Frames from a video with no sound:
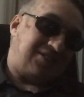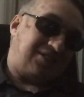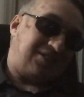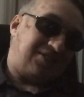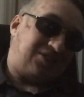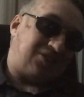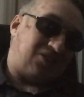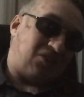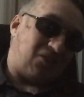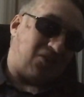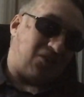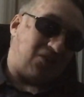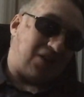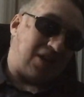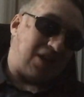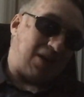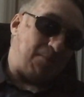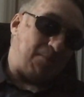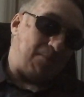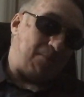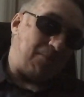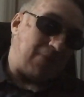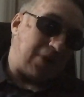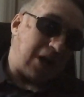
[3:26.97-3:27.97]
So
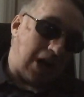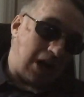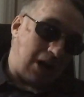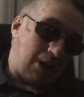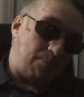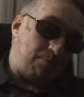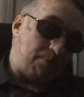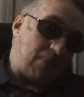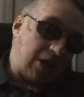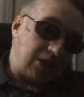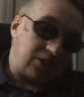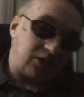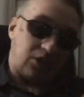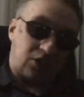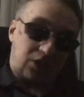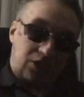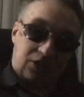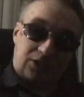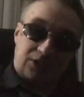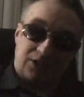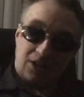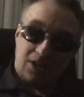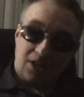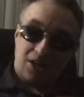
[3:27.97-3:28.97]
it kind of
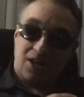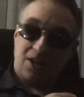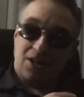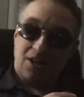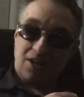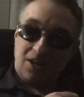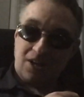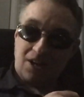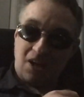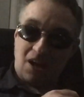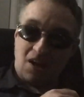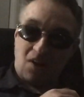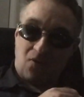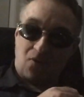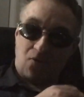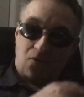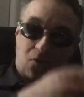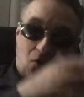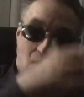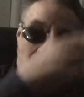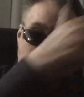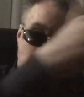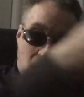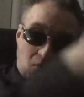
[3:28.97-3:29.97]
measures
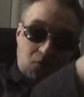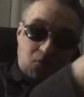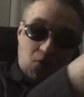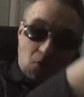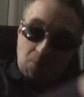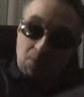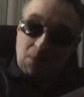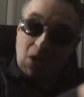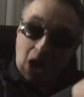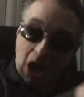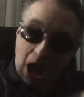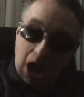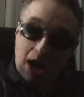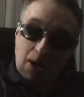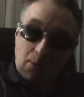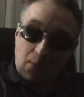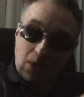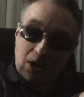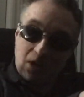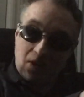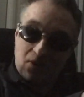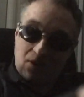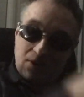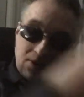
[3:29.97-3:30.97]
from the
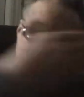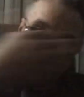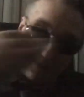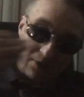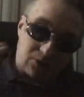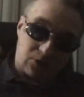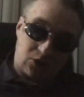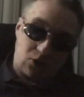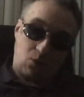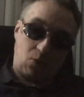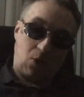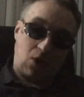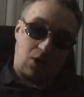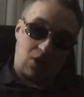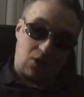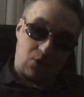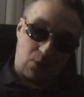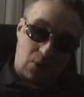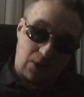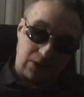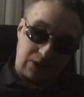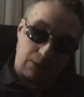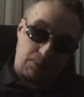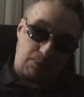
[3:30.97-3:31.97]
highway to where you
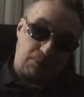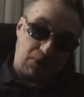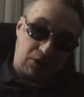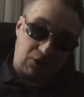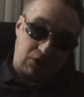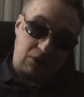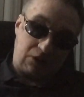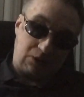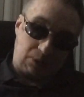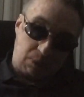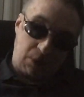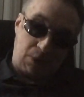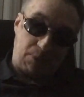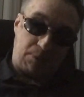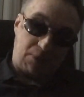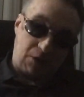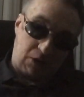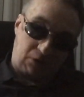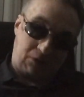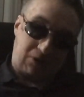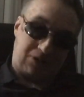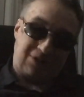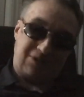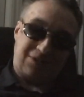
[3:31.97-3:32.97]
want the building to be
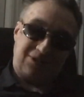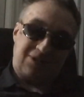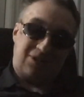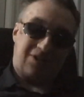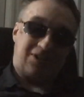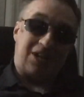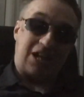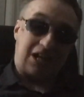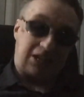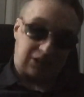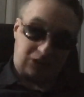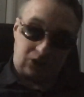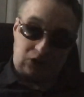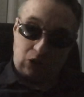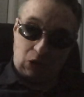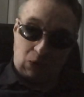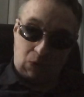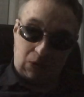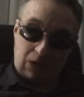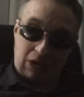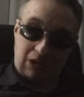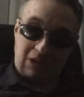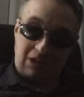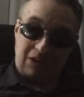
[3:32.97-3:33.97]
built. That's
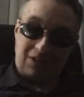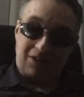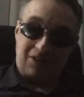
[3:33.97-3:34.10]
zoning.